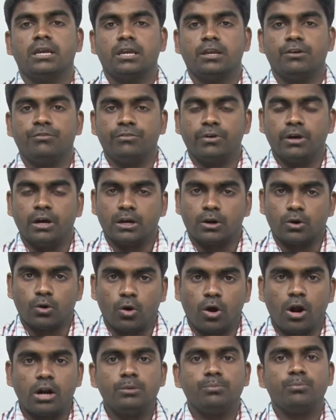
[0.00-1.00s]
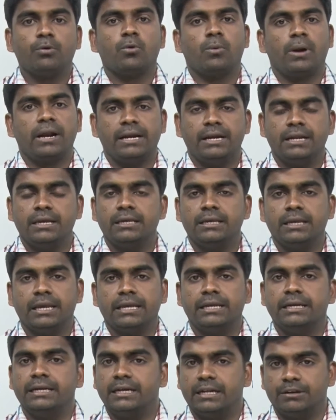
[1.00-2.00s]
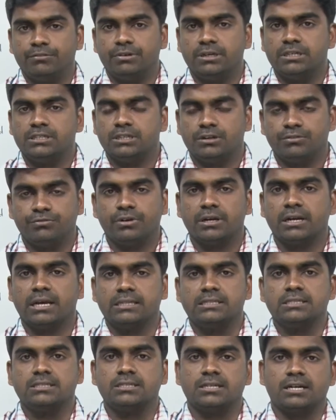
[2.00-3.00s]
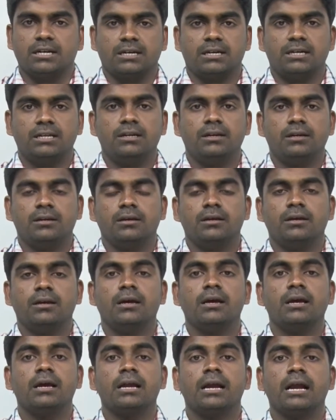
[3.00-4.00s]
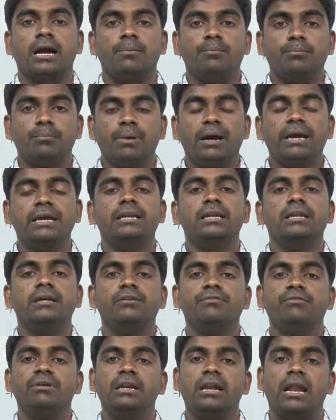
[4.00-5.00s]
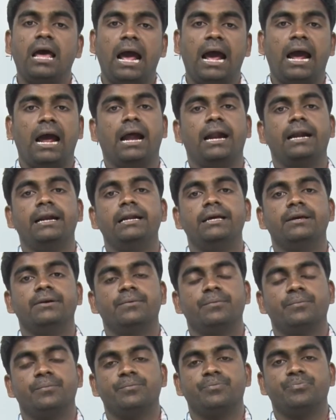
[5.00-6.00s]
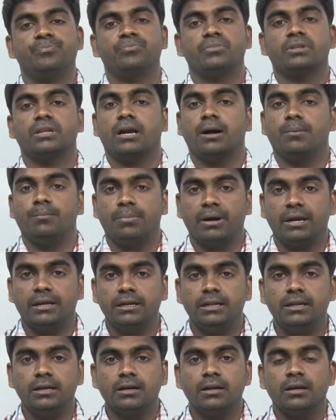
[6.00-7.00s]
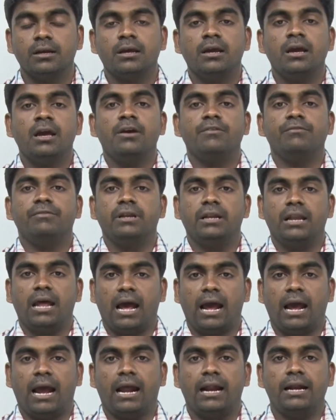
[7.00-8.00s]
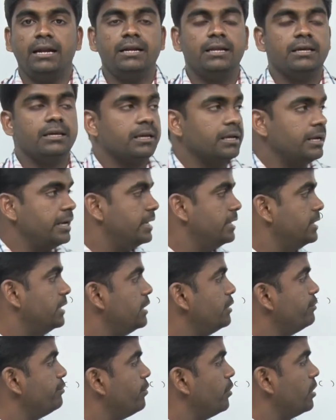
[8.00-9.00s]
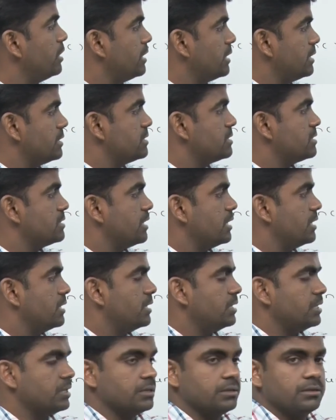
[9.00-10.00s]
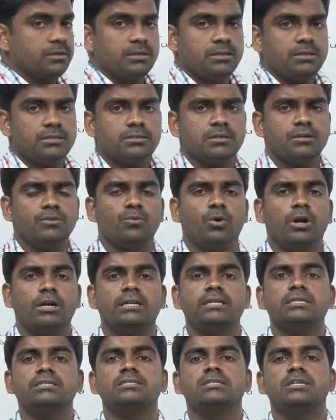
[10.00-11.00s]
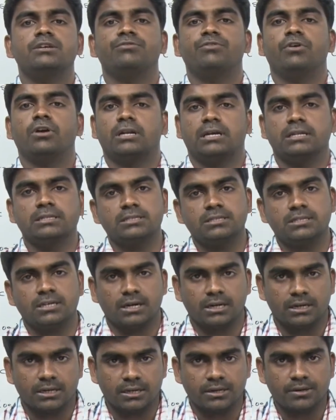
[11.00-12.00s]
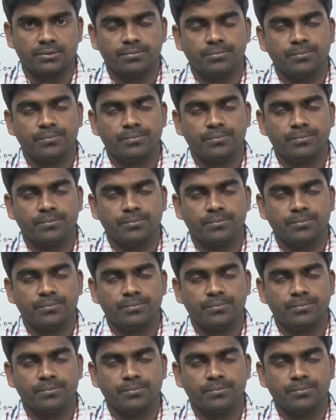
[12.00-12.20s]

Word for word: If you are not providing any definition for constructor, compiler will add, compiler will add a default constructor. Sir, what is default constructor?